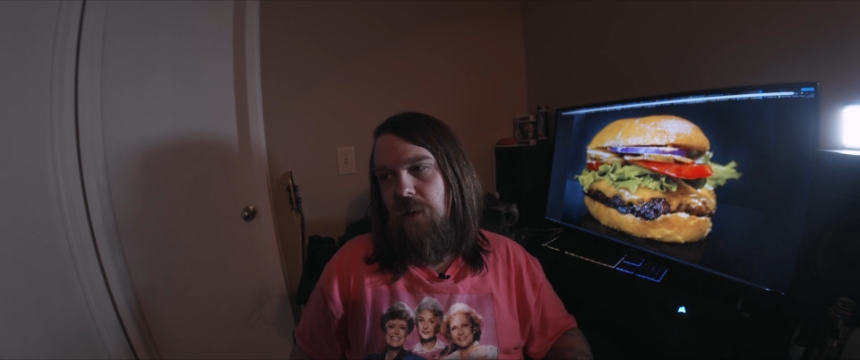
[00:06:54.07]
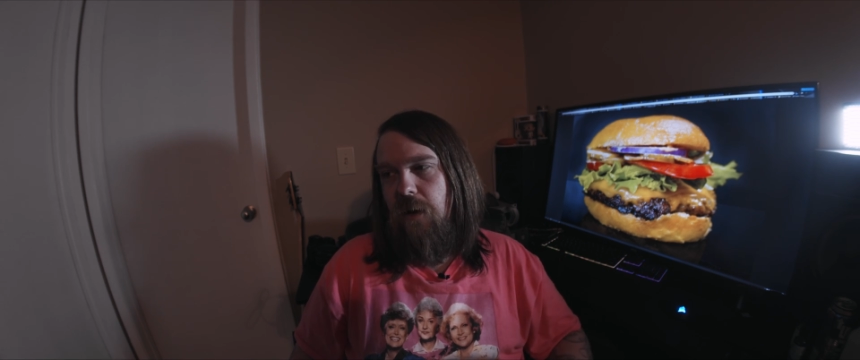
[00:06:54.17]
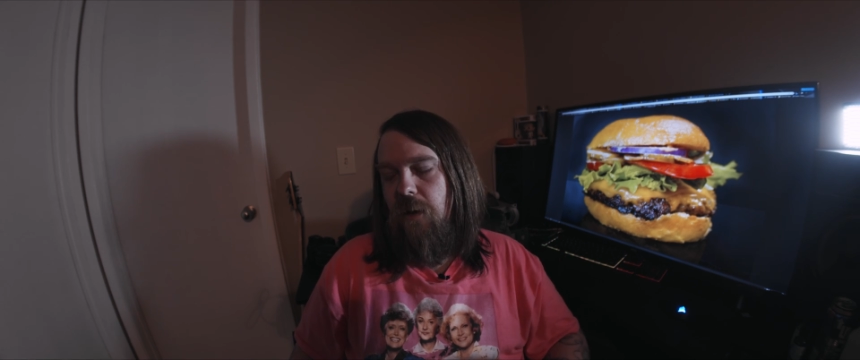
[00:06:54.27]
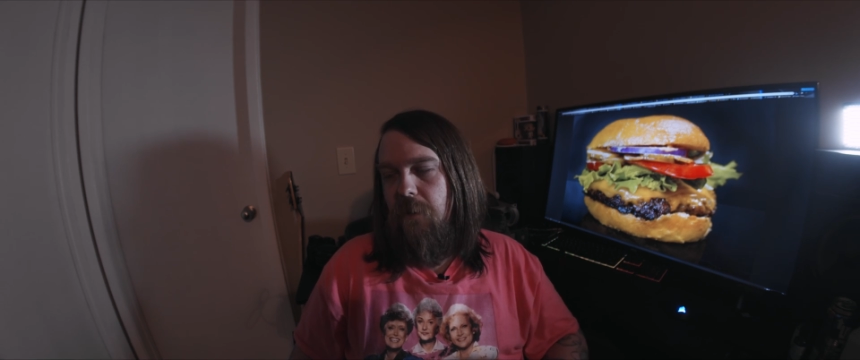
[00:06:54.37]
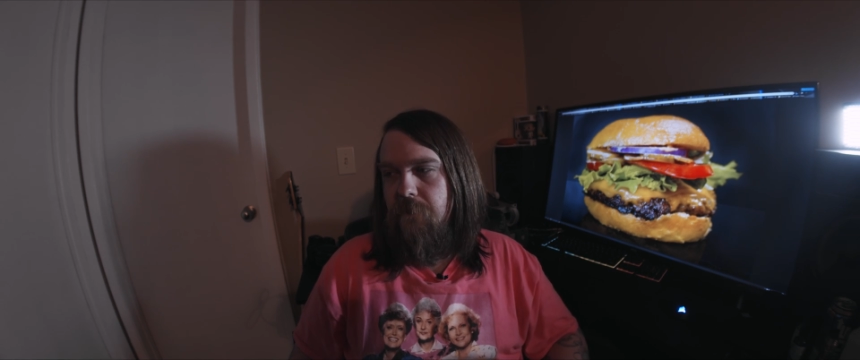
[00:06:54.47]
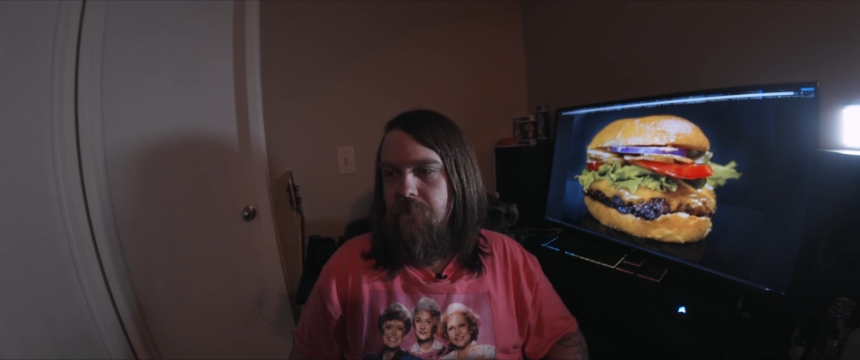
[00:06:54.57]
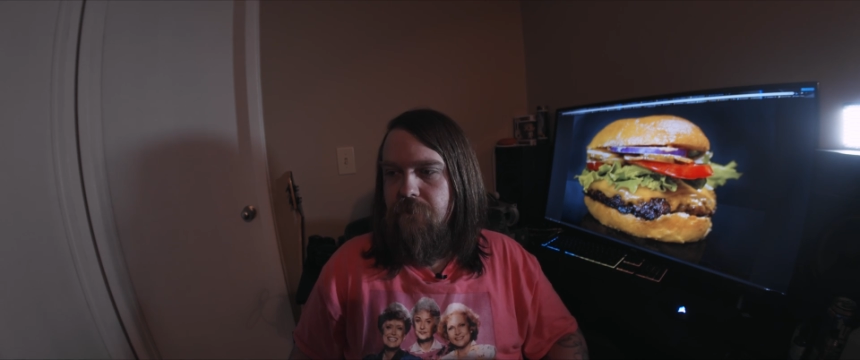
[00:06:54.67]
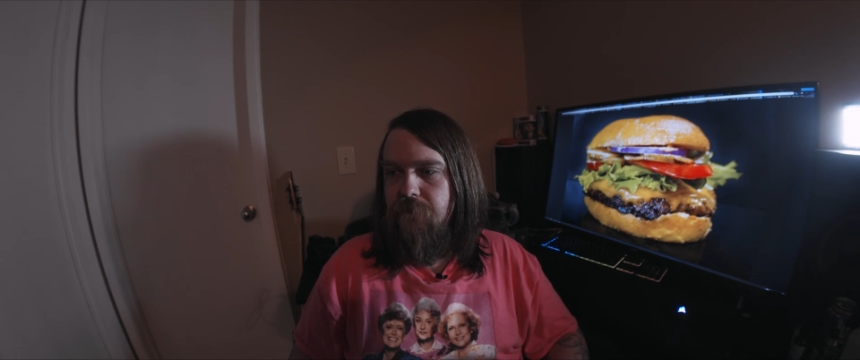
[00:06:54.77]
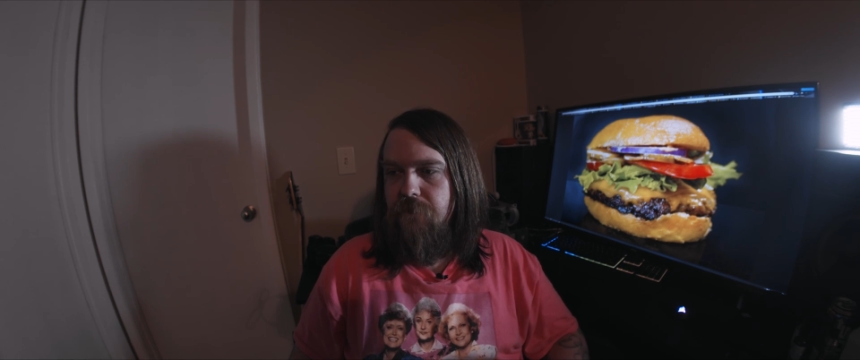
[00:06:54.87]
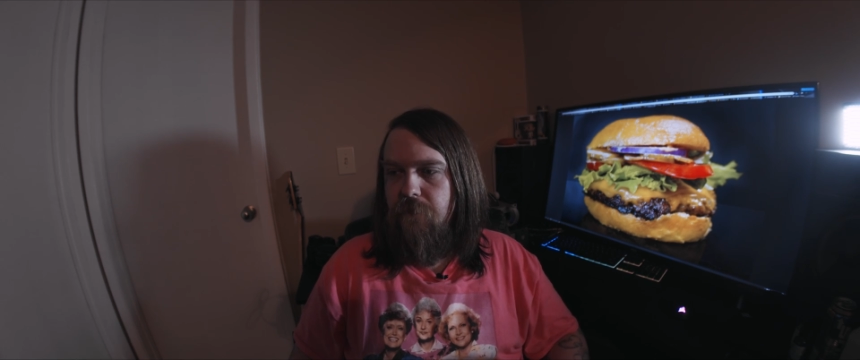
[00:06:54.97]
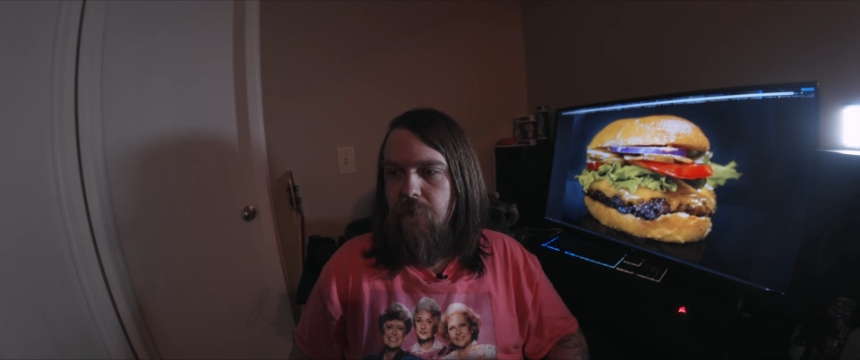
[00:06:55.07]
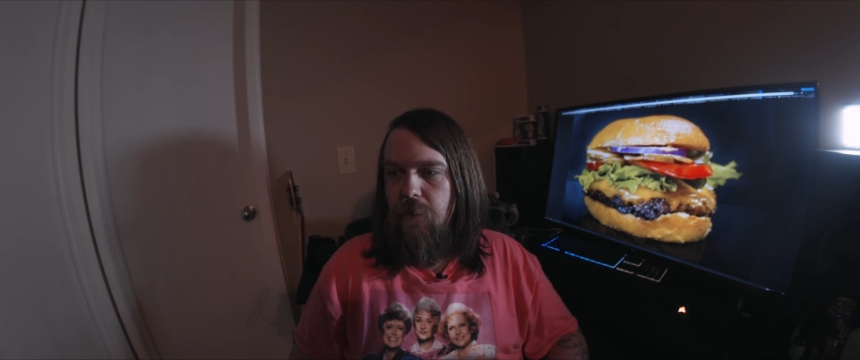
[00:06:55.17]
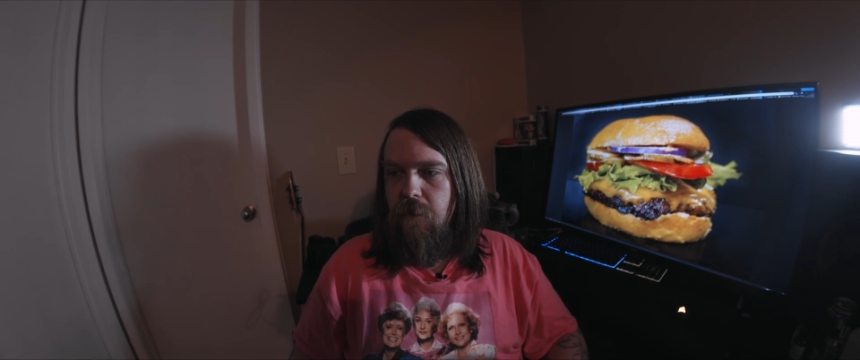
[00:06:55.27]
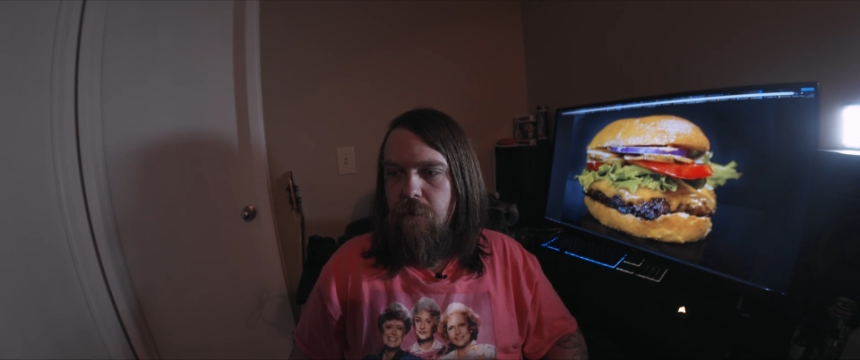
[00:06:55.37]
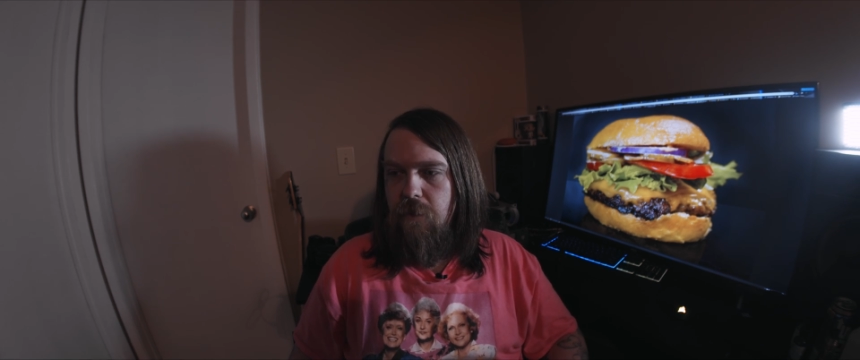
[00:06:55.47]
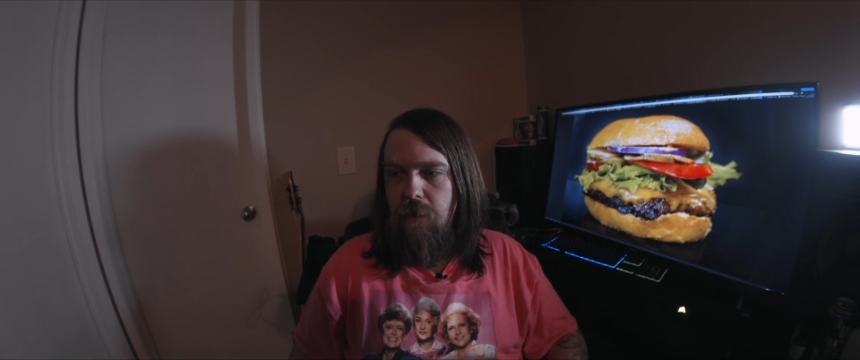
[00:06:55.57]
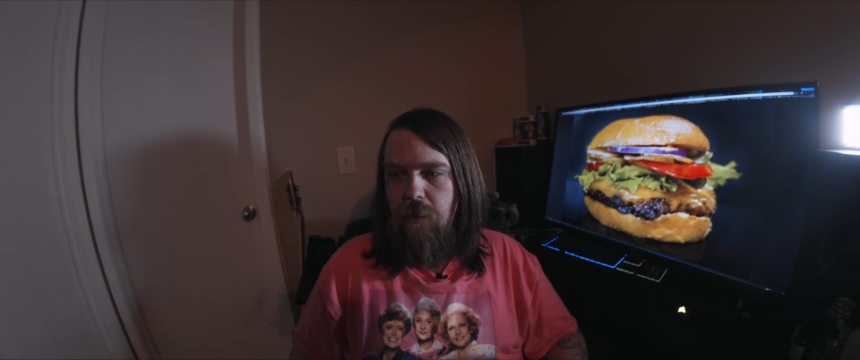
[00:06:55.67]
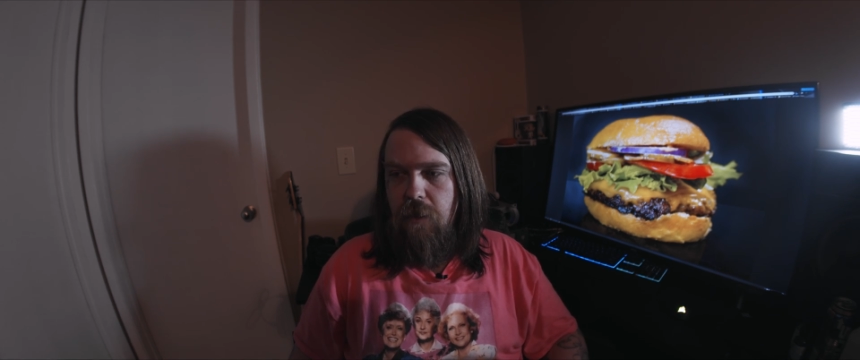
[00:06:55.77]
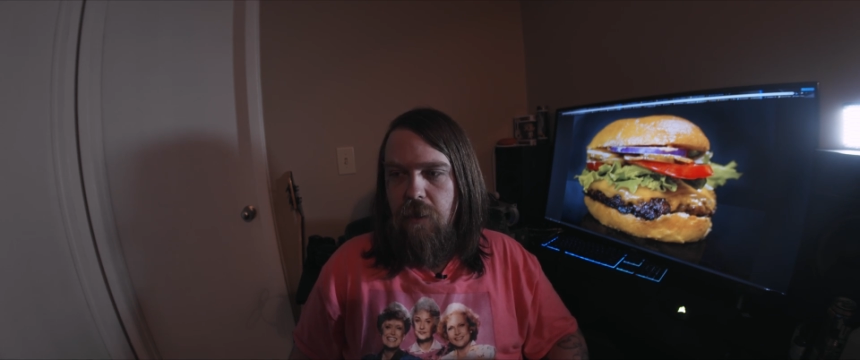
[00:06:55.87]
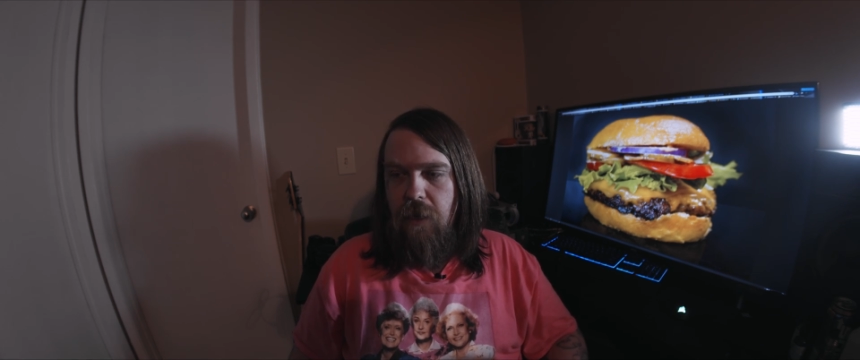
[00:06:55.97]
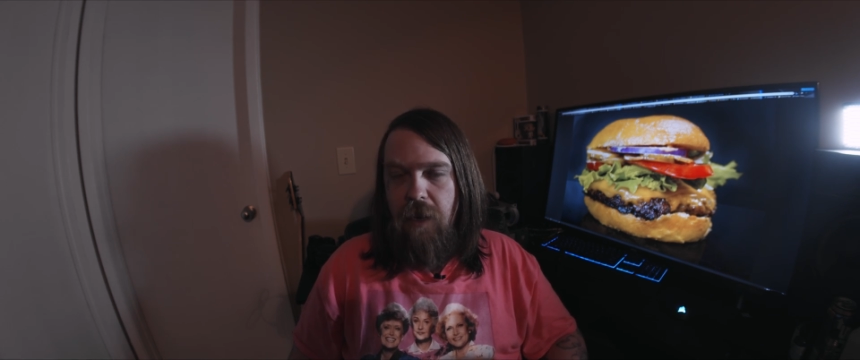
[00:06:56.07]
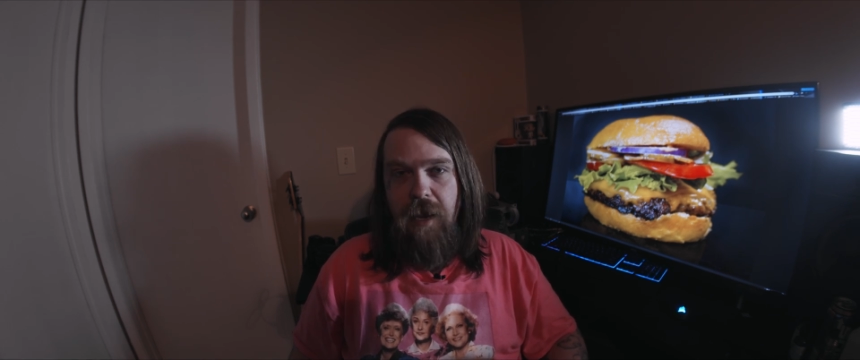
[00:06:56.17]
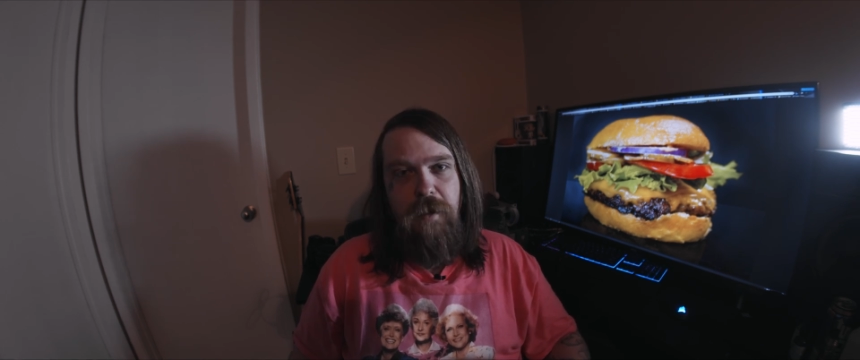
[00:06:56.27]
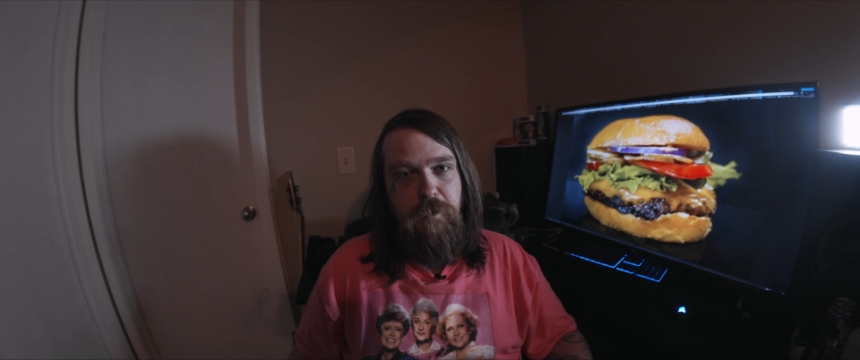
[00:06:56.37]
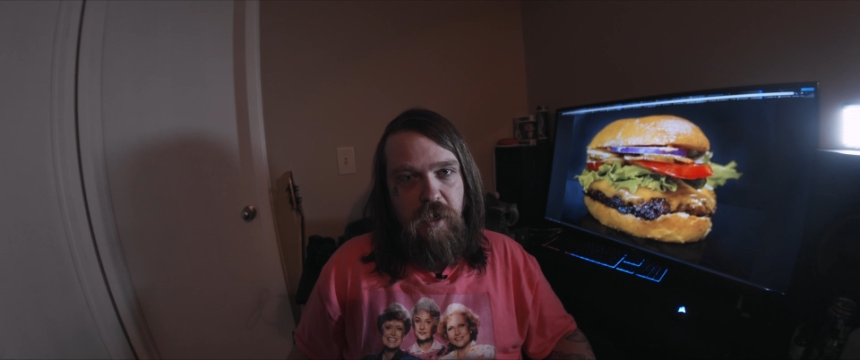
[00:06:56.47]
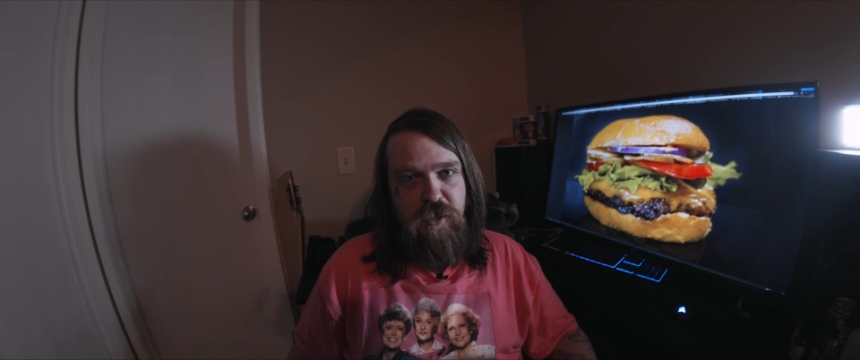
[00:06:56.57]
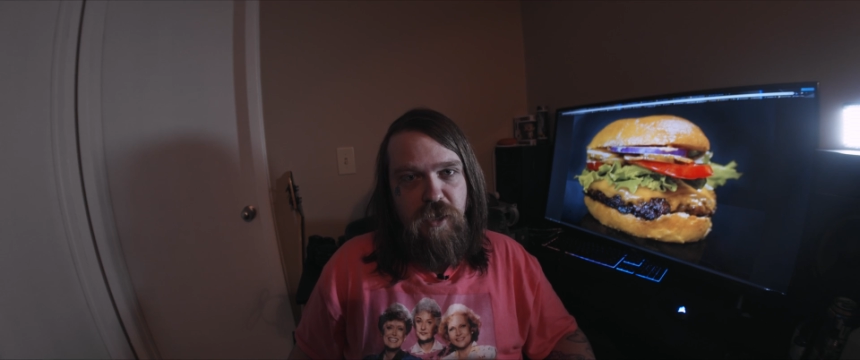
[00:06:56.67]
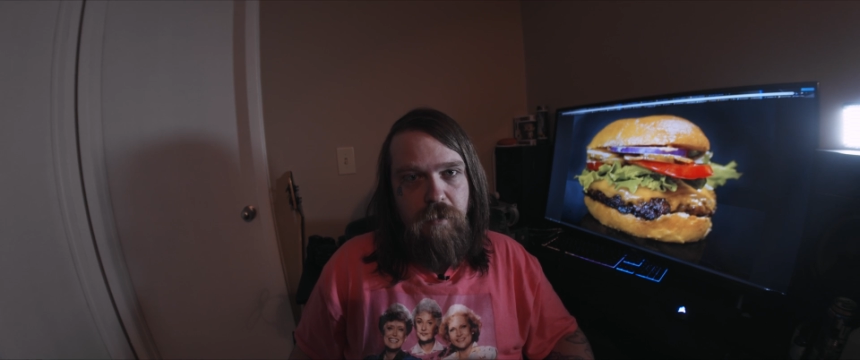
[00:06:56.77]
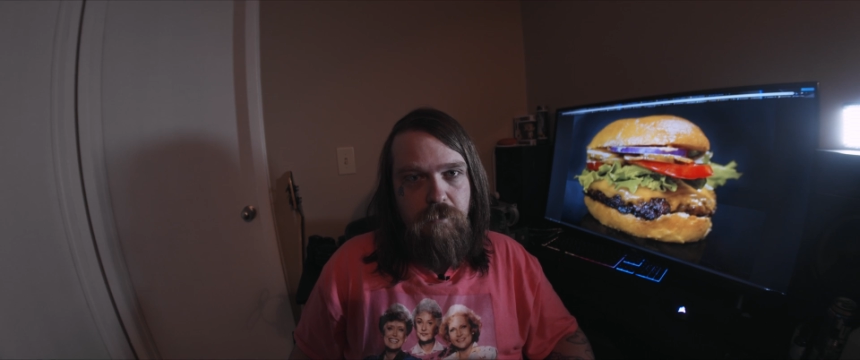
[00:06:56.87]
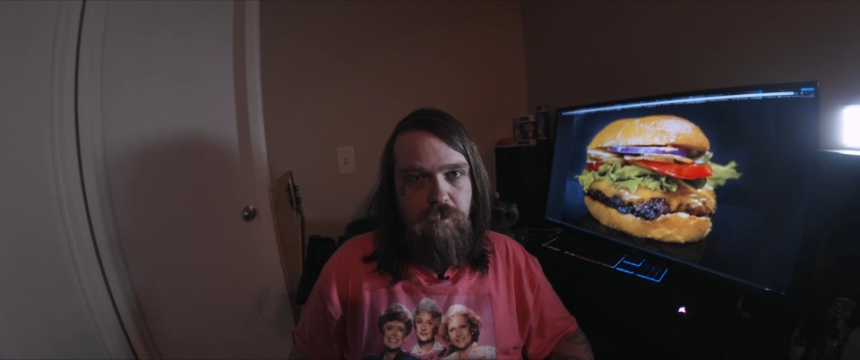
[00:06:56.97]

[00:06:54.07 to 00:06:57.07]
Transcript: I had a budget.